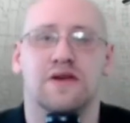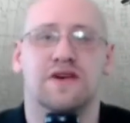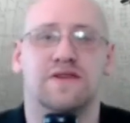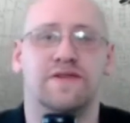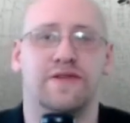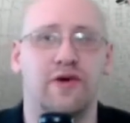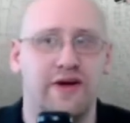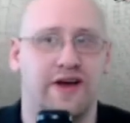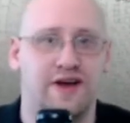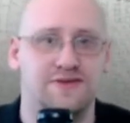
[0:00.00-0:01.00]

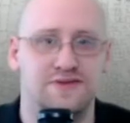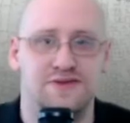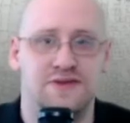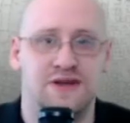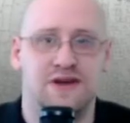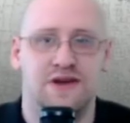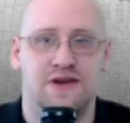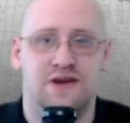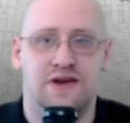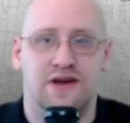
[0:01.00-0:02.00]
Florida
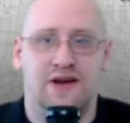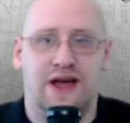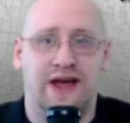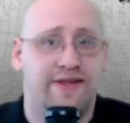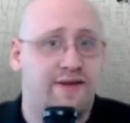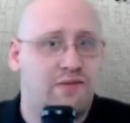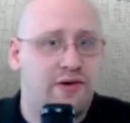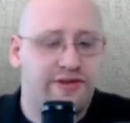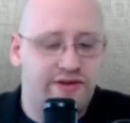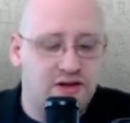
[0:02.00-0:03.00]
has the
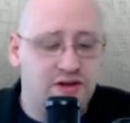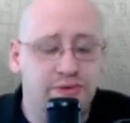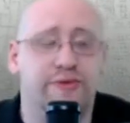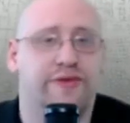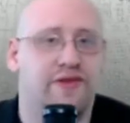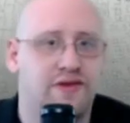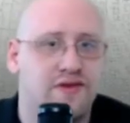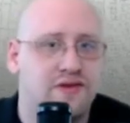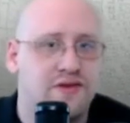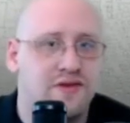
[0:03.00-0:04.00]
most to lose
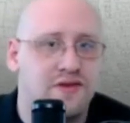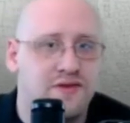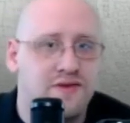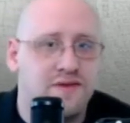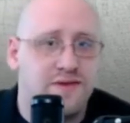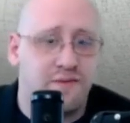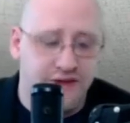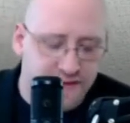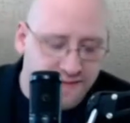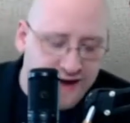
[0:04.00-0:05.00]
from
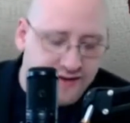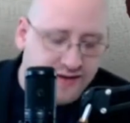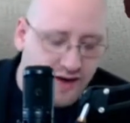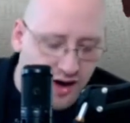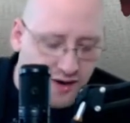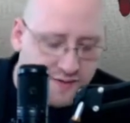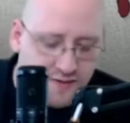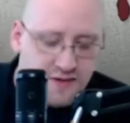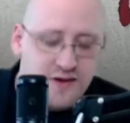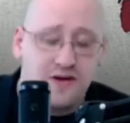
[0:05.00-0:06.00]
the effects of
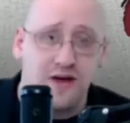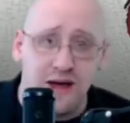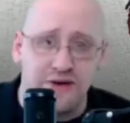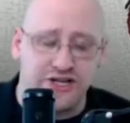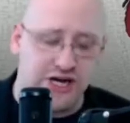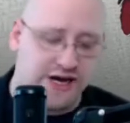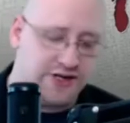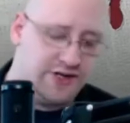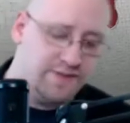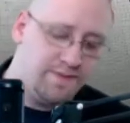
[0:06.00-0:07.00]
climate
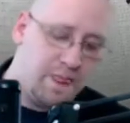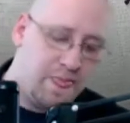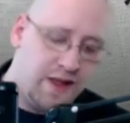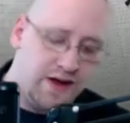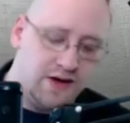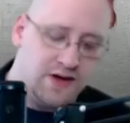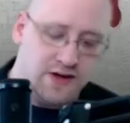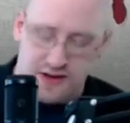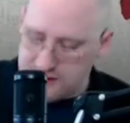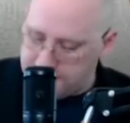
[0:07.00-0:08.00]
change.
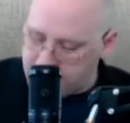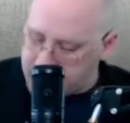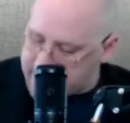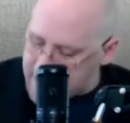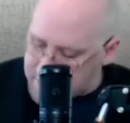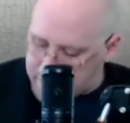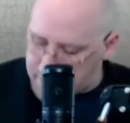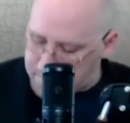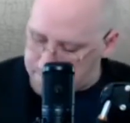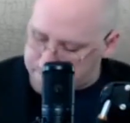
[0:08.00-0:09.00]
For
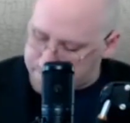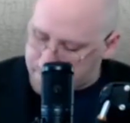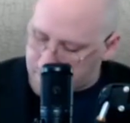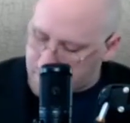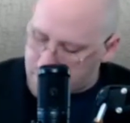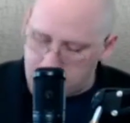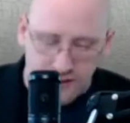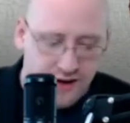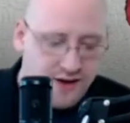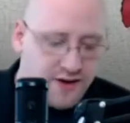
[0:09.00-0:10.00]
example,
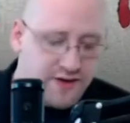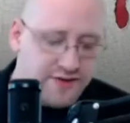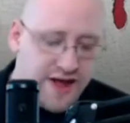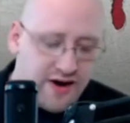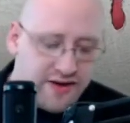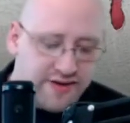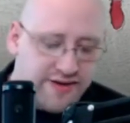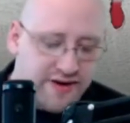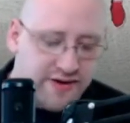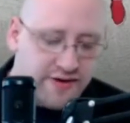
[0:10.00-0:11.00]
they are
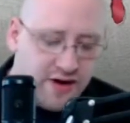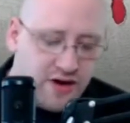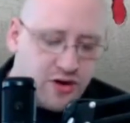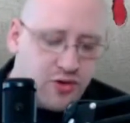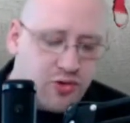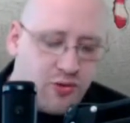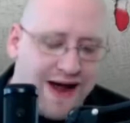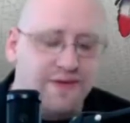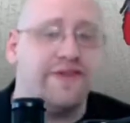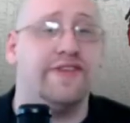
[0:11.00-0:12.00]
considered
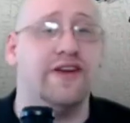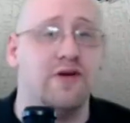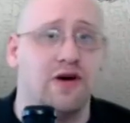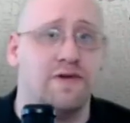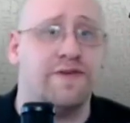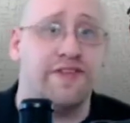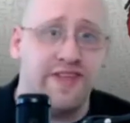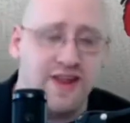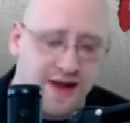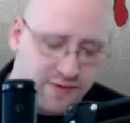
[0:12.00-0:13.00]
ground zero for
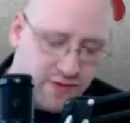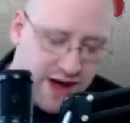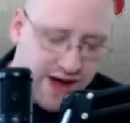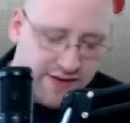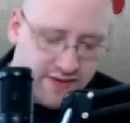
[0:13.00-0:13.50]
sea level rise.